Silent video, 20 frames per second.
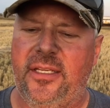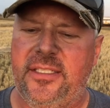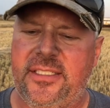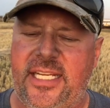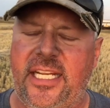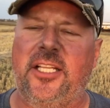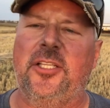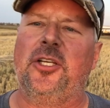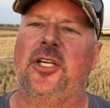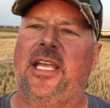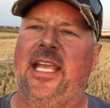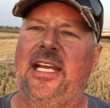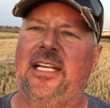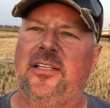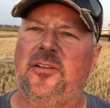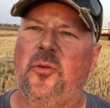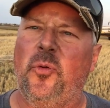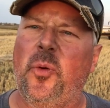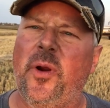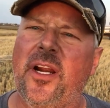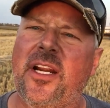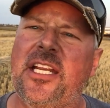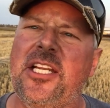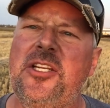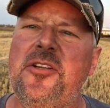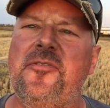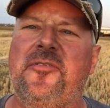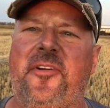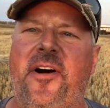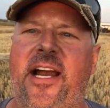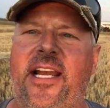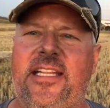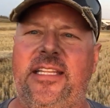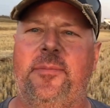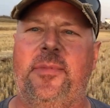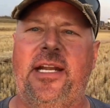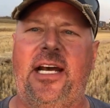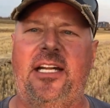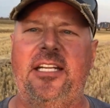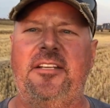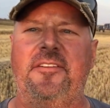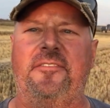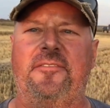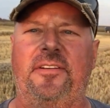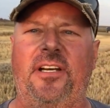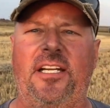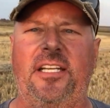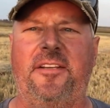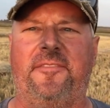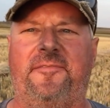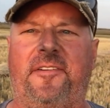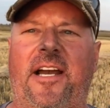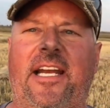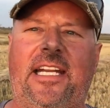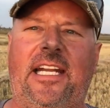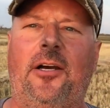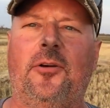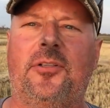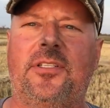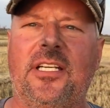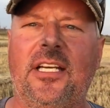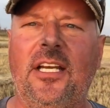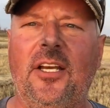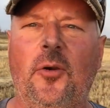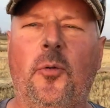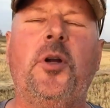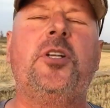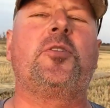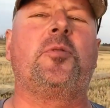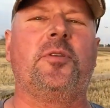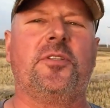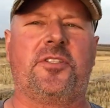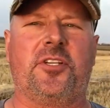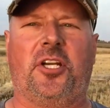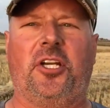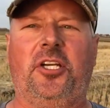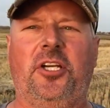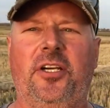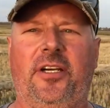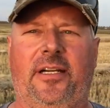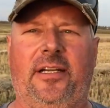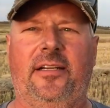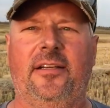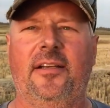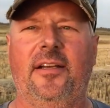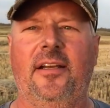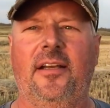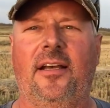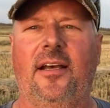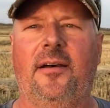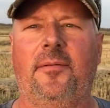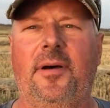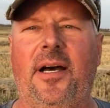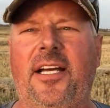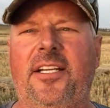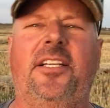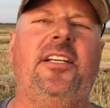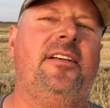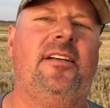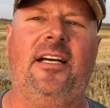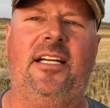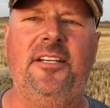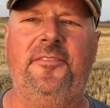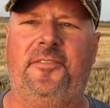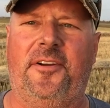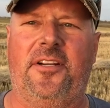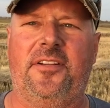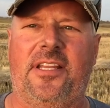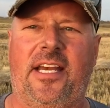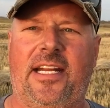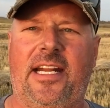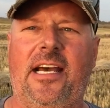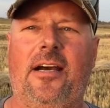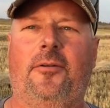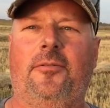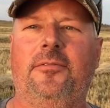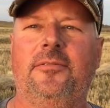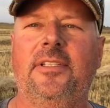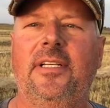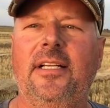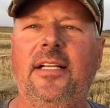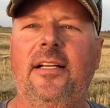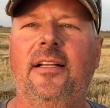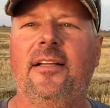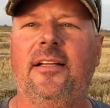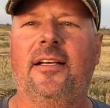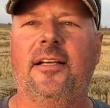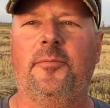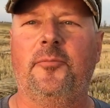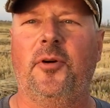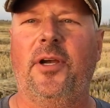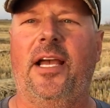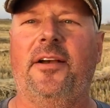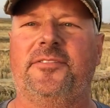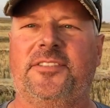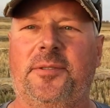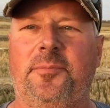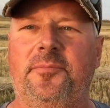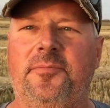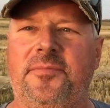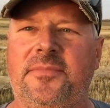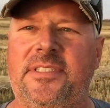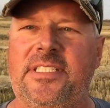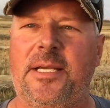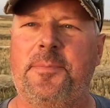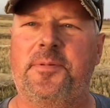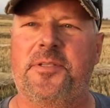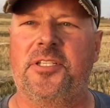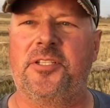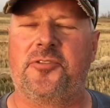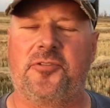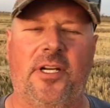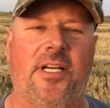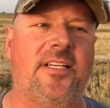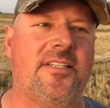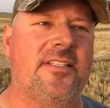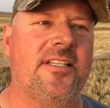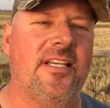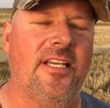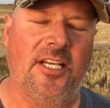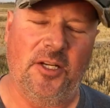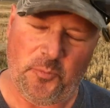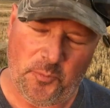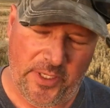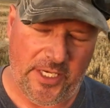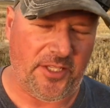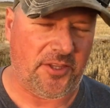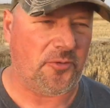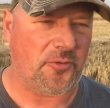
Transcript: take a look at where can you find them and how do you find out which ones are good. How do you figure that out? We have some tips and tricks in week